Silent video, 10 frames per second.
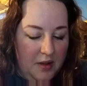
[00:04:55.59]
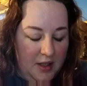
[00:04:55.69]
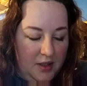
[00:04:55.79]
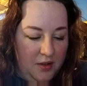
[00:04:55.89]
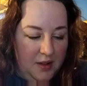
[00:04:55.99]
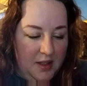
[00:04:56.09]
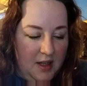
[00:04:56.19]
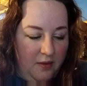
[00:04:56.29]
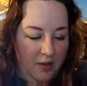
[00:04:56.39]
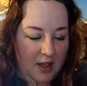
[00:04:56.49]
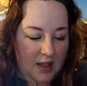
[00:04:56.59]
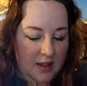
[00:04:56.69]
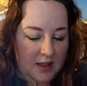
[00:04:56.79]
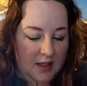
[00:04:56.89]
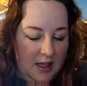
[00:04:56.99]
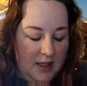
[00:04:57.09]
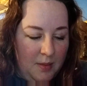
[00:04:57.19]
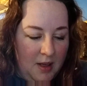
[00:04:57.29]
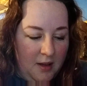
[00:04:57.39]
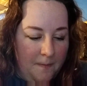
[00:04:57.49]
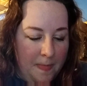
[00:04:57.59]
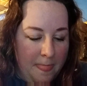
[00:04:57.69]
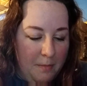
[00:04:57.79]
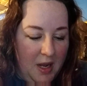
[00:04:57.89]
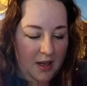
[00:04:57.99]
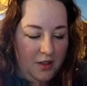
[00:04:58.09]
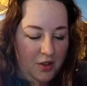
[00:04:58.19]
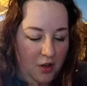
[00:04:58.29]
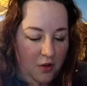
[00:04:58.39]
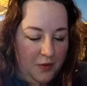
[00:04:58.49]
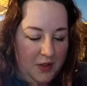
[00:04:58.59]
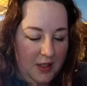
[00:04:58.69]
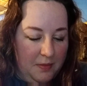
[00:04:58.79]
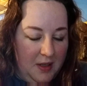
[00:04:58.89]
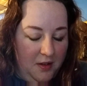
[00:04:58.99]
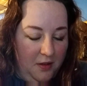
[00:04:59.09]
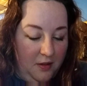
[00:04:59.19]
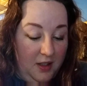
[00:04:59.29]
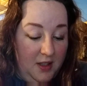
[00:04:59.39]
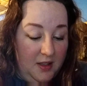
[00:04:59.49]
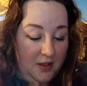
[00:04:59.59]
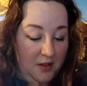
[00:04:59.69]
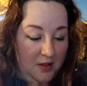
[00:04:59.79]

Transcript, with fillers: They stood sniffing in the sea smell. By Jove, said Peter, this is good